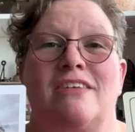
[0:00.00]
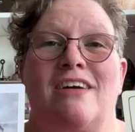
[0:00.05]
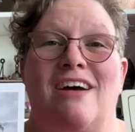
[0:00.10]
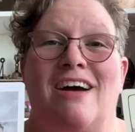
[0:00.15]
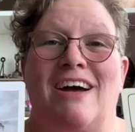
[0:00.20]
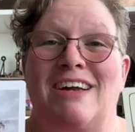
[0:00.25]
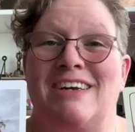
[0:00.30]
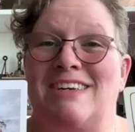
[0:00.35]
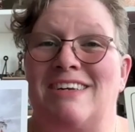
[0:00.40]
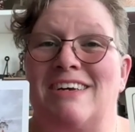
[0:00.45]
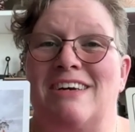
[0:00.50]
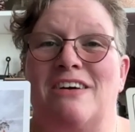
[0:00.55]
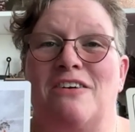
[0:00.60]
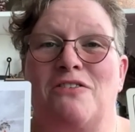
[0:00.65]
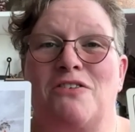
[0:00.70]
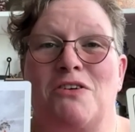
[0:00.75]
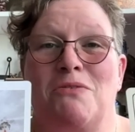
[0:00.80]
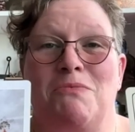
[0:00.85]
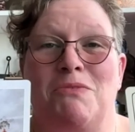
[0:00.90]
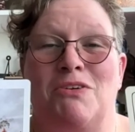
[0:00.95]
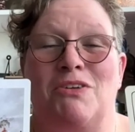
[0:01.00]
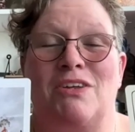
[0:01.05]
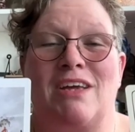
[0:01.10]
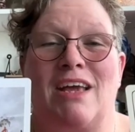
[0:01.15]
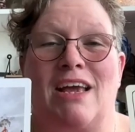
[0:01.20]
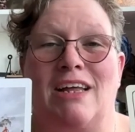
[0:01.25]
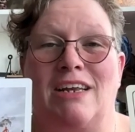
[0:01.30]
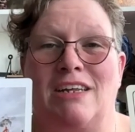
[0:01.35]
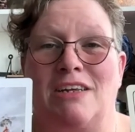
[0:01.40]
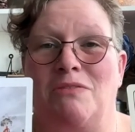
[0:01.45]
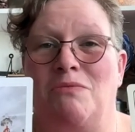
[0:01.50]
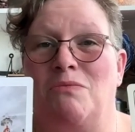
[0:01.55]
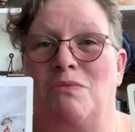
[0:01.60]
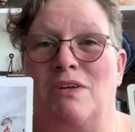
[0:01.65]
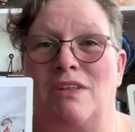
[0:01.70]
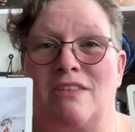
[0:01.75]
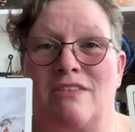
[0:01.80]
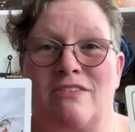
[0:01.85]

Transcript: idea of communicating with